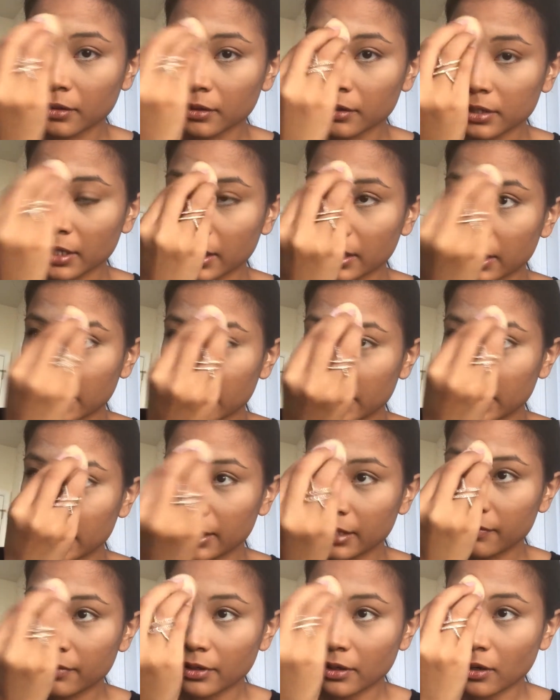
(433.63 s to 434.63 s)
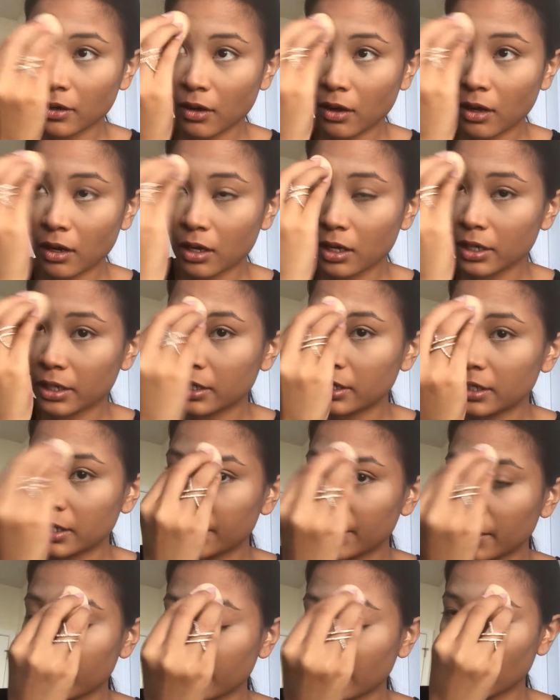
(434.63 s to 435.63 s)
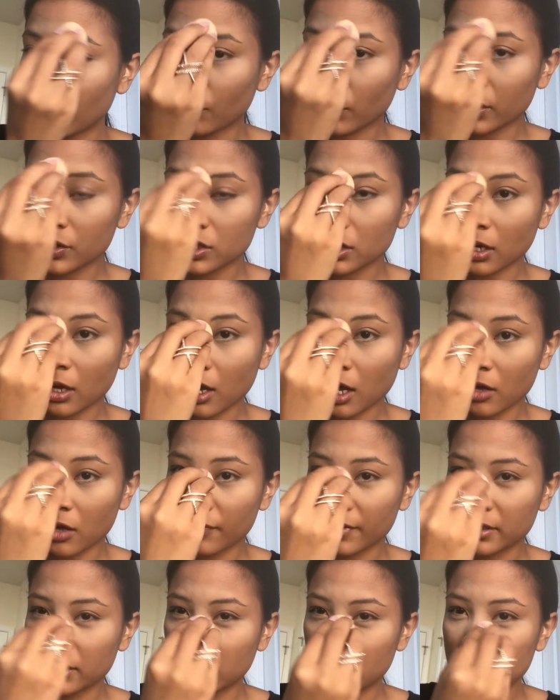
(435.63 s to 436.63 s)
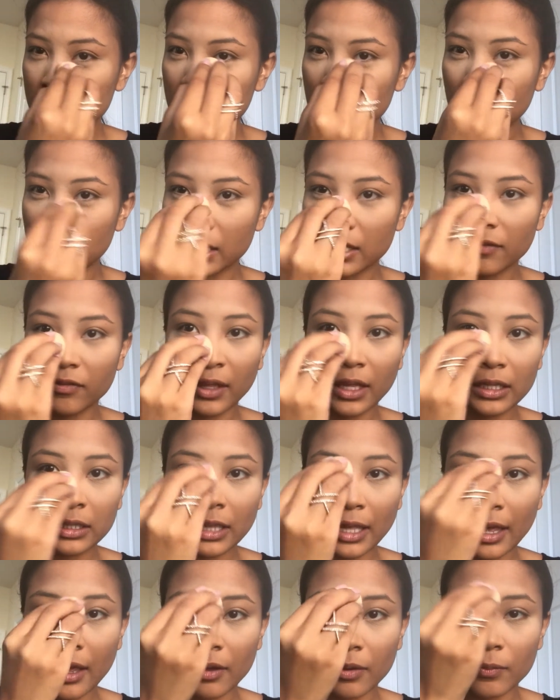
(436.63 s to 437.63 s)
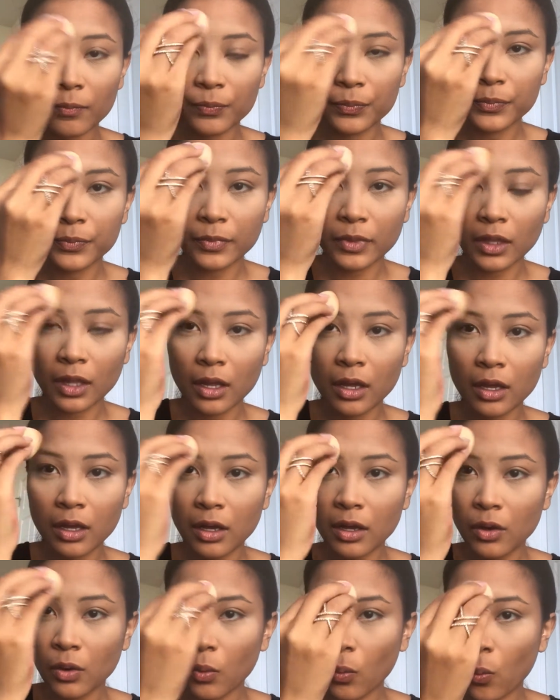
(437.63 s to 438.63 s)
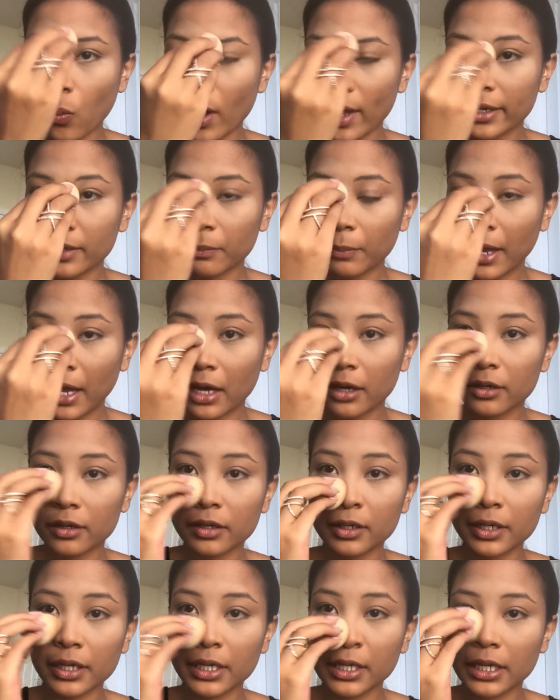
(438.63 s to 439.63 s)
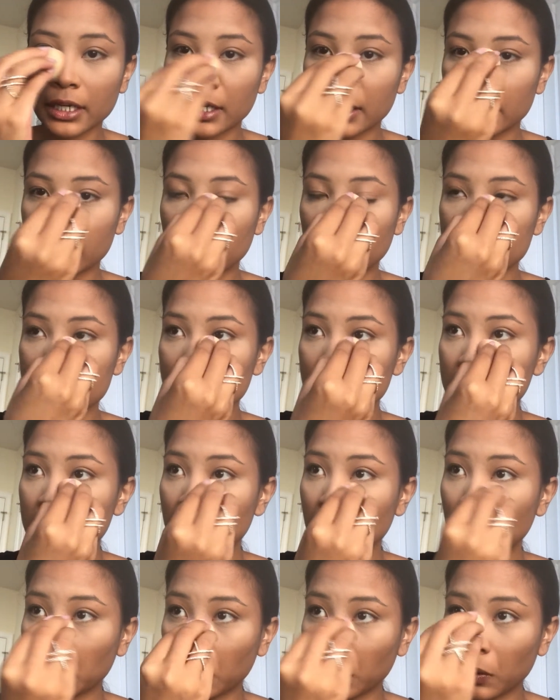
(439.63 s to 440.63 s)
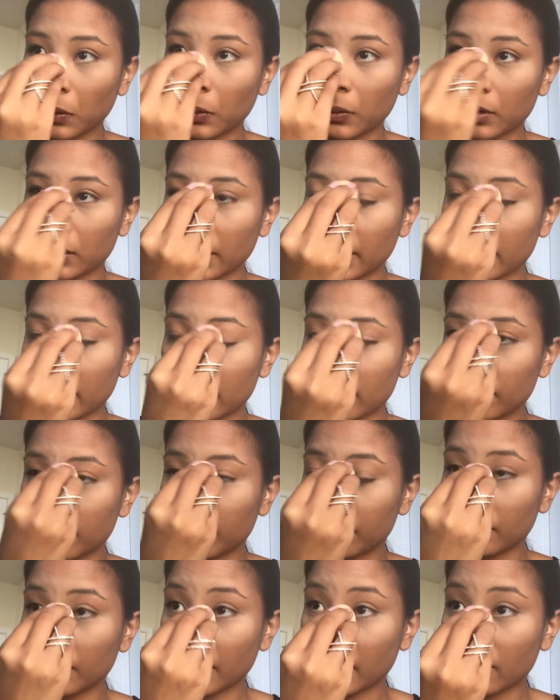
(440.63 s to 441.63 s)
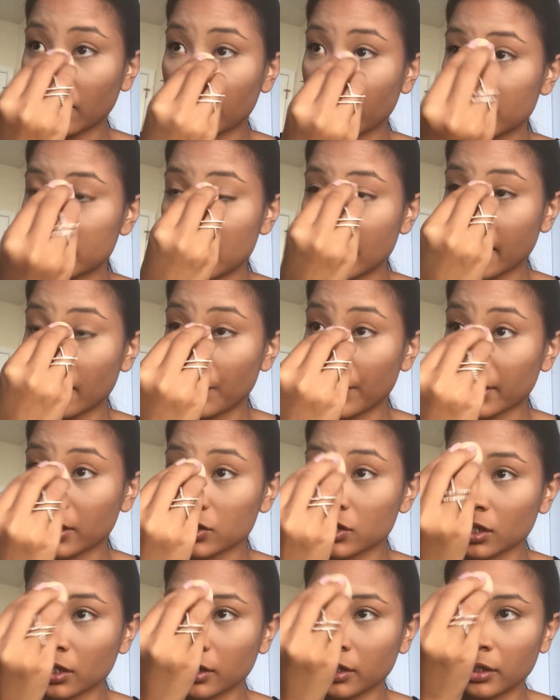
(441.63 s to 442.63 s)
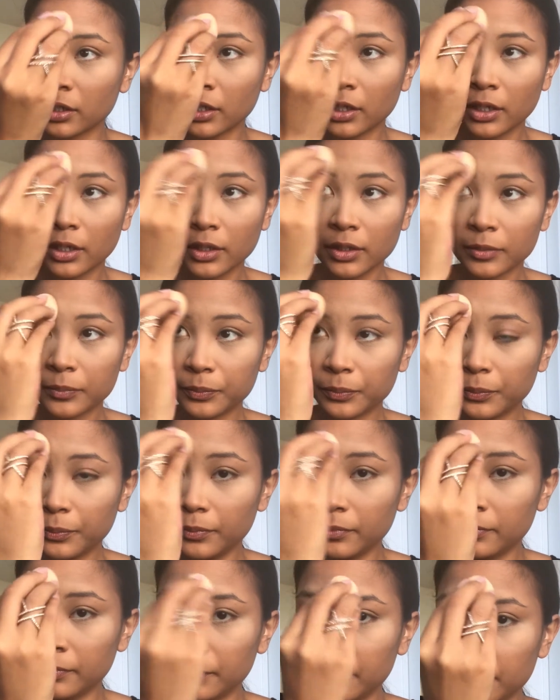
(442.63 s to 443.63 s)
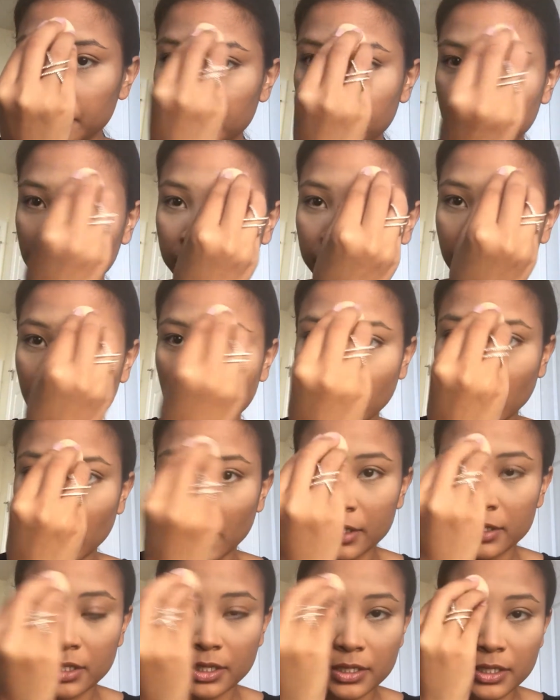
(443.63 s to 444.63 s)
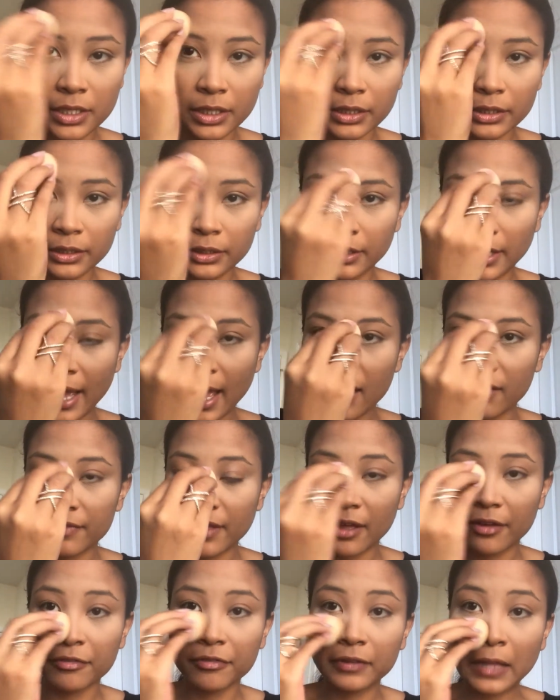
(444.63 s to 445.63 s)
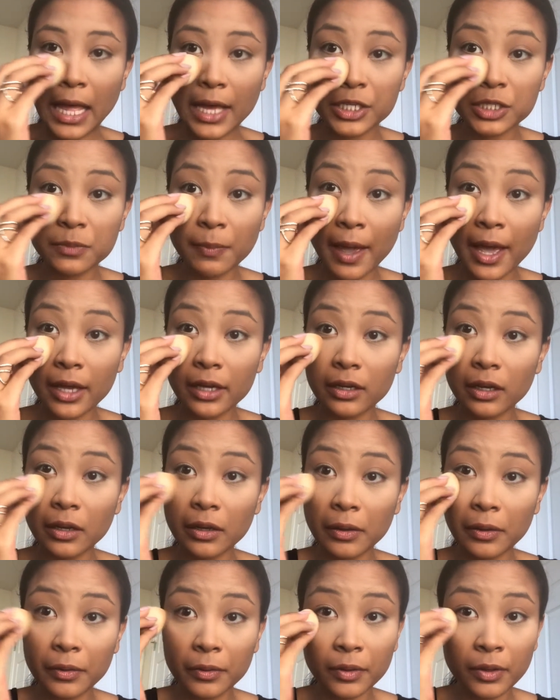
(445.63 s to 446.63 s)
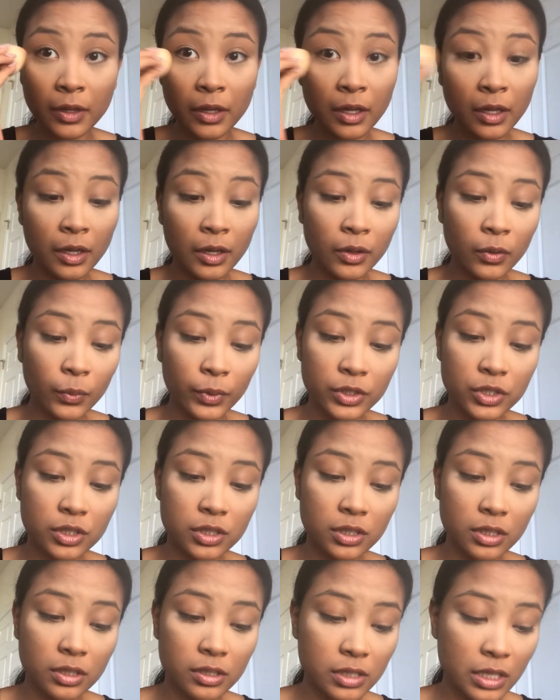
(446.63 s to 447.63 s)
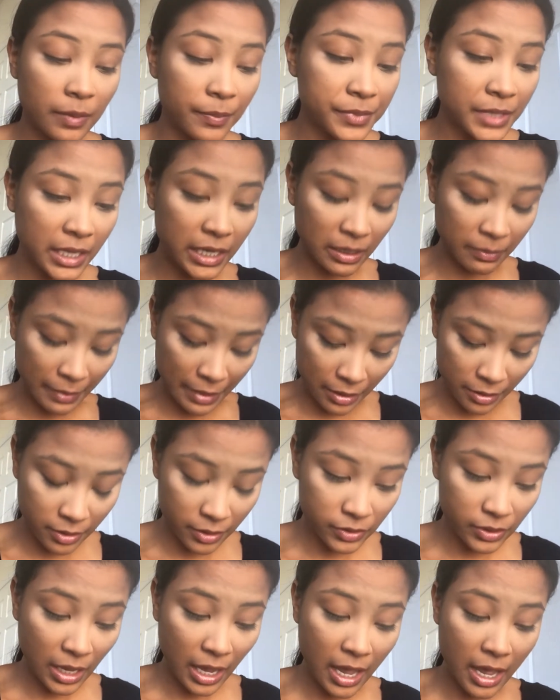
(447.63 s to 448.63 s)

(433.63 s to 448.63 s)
because I can leave it on, and then when I brush it off, it doesn't leave like that white powdery residue, or like if I take a picture, it doesn't have that flashback, which some setting powders